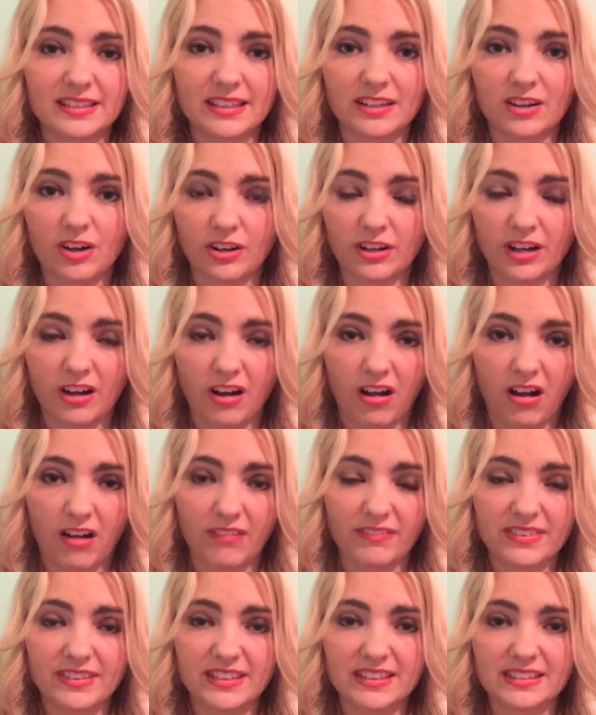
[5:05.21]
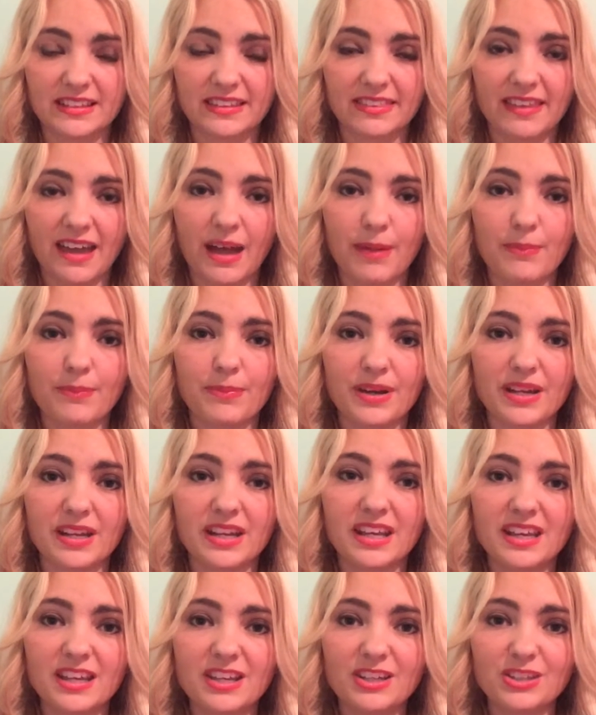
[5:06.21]
to get on and off and things like that, but
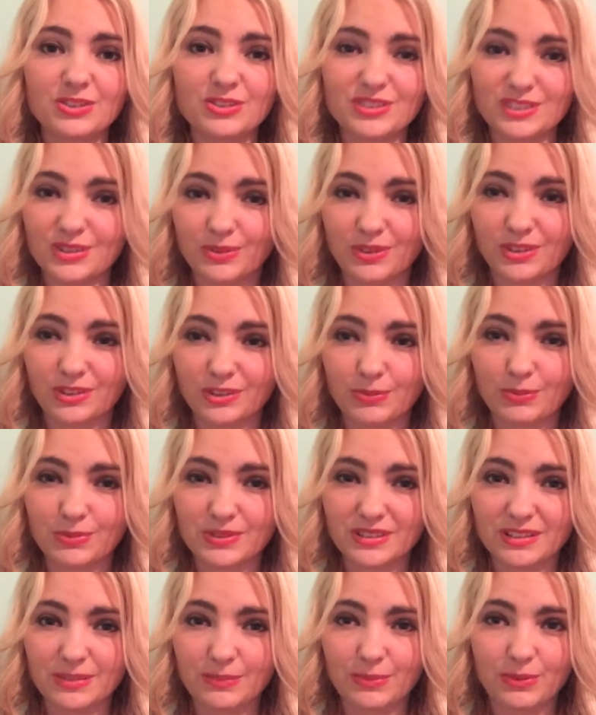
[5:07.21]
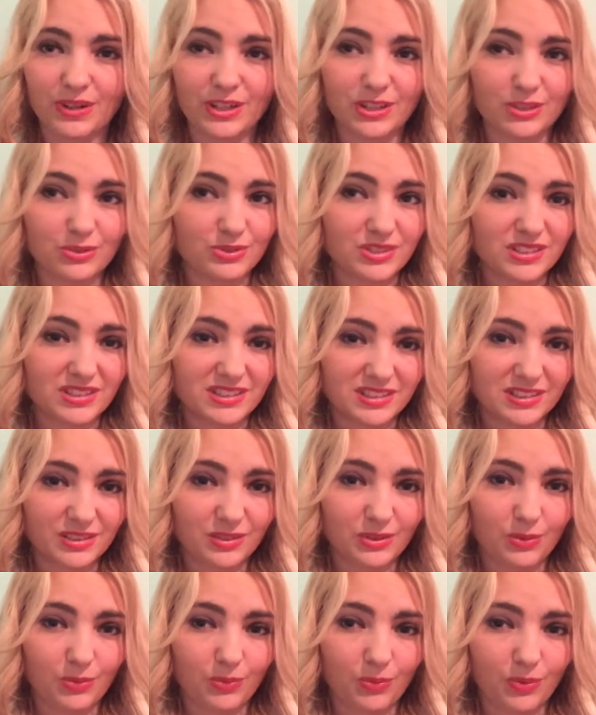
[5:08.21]
you still want to look presentable and you
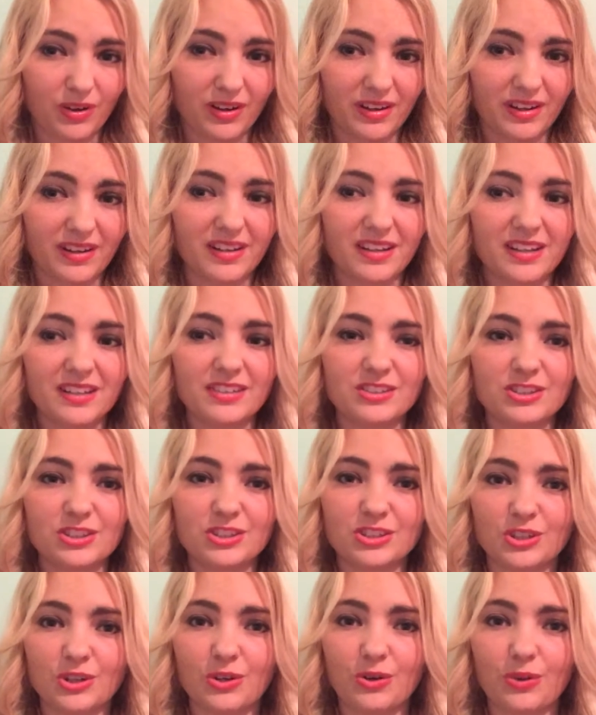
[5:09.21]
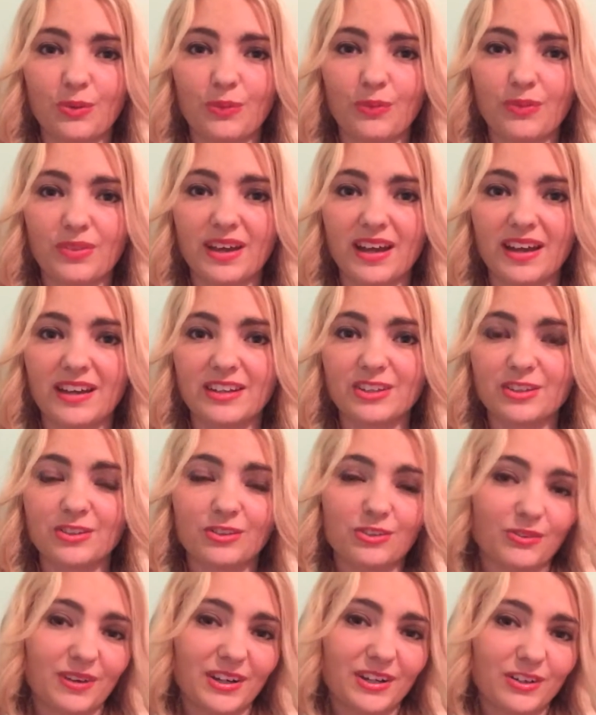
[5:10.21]
still want to show that
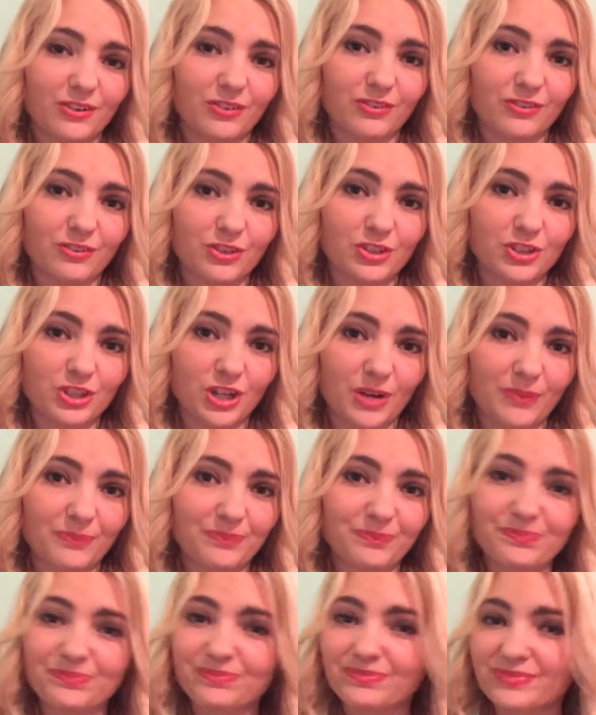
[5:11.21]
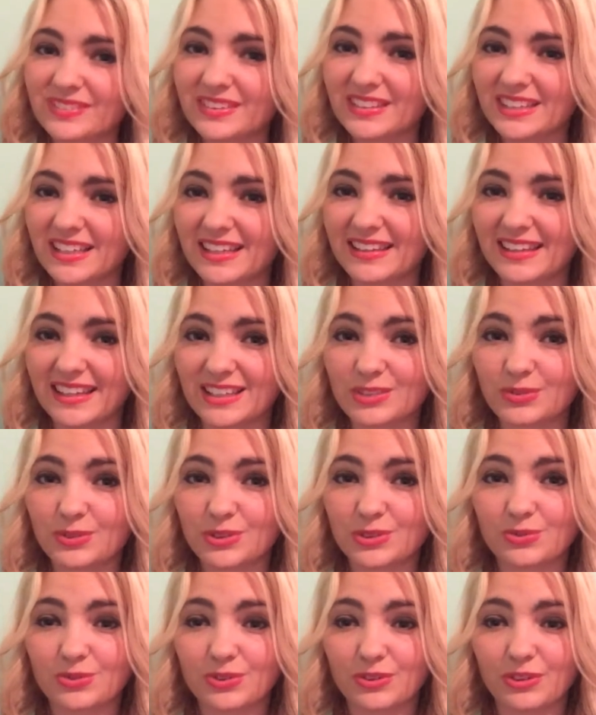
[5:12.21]
you're the right girl for the job. And that's
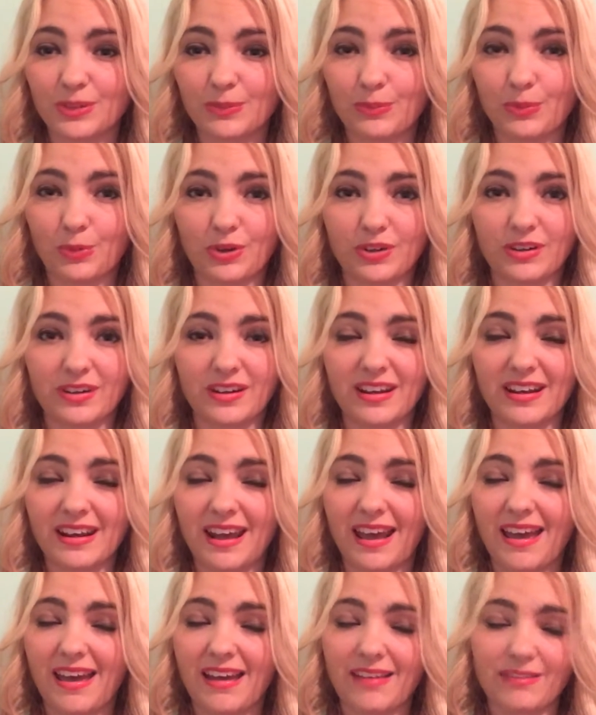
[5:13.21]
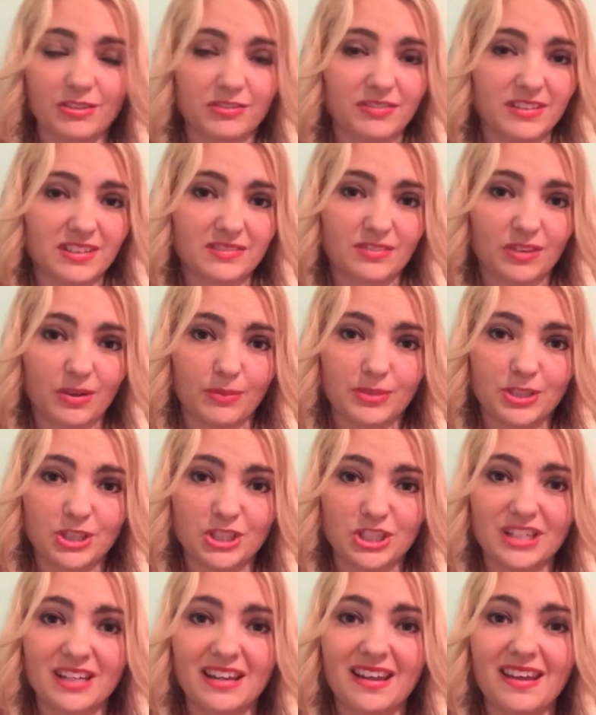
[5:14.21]
what's really important in every phase of
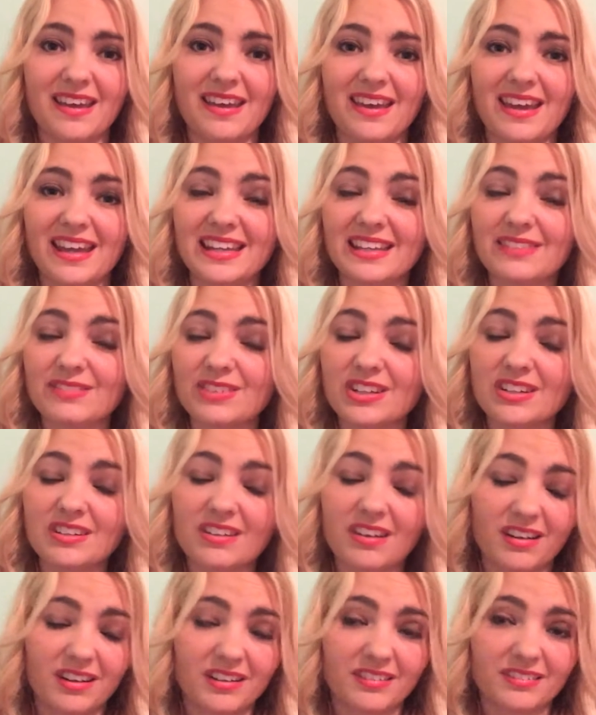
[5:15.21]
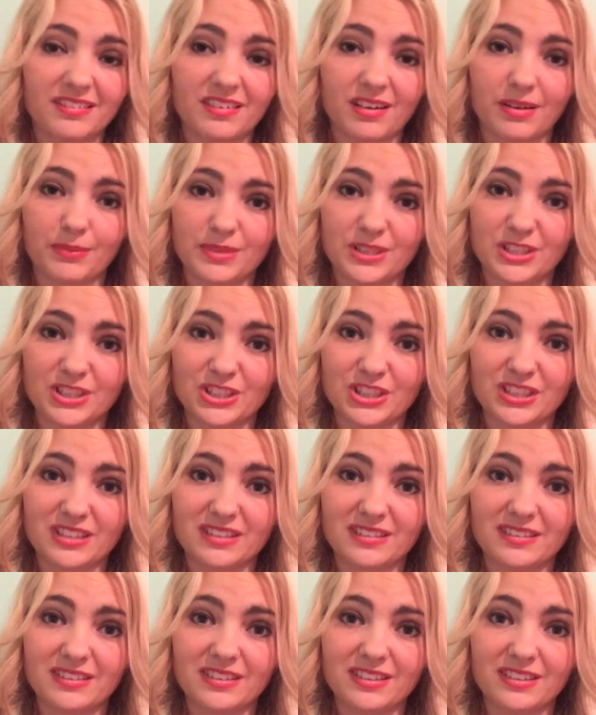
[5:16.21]
competition, and even
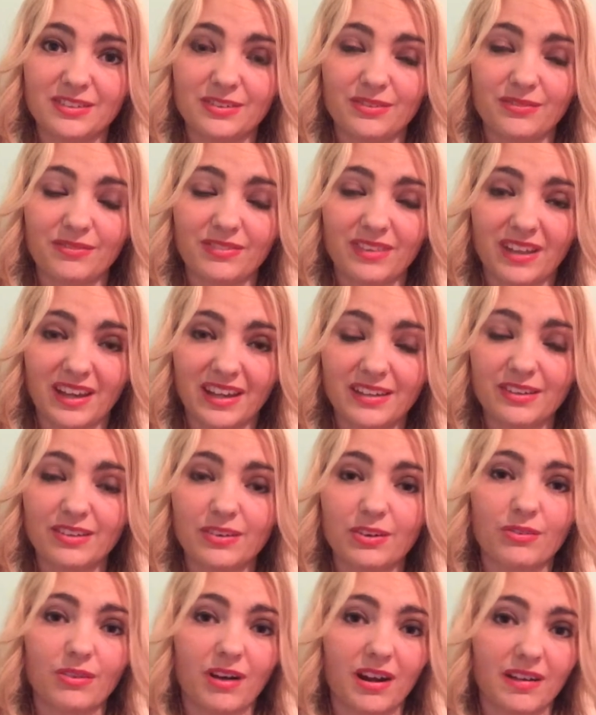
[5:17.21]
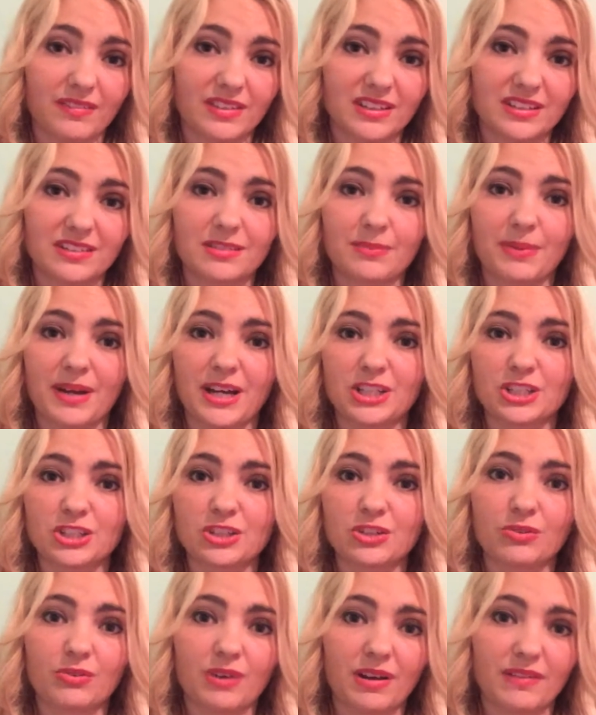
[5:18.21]
non-competition, like arriving to the
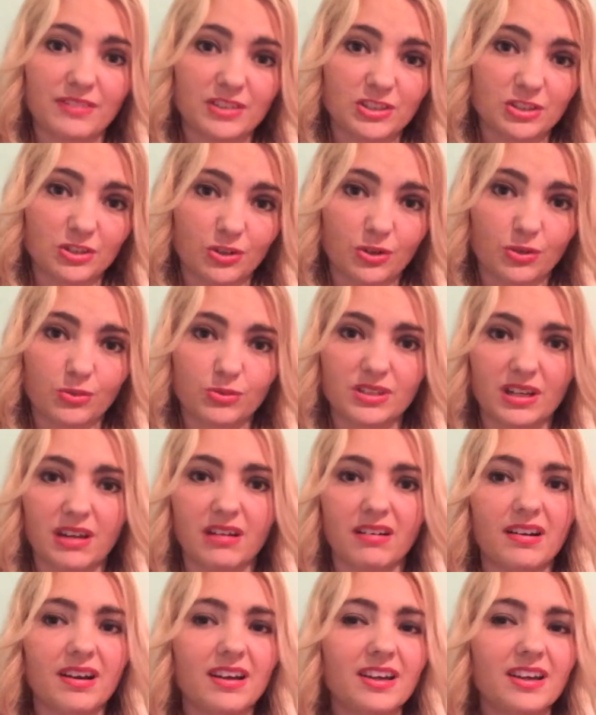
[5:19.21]
pageant, arriving to the hotel.